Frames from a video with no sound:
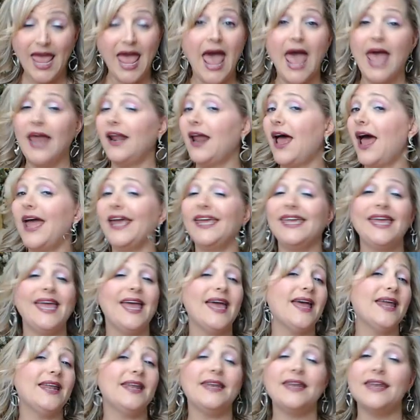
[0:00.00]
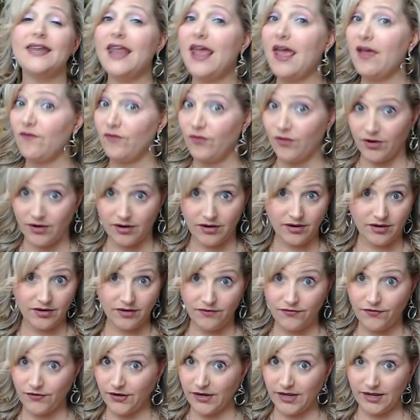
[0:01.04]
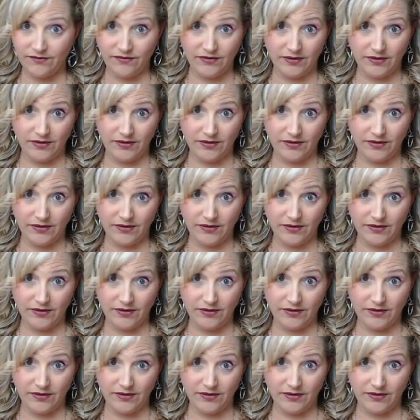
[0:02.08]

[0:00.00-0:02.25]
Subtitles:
and I can never forgive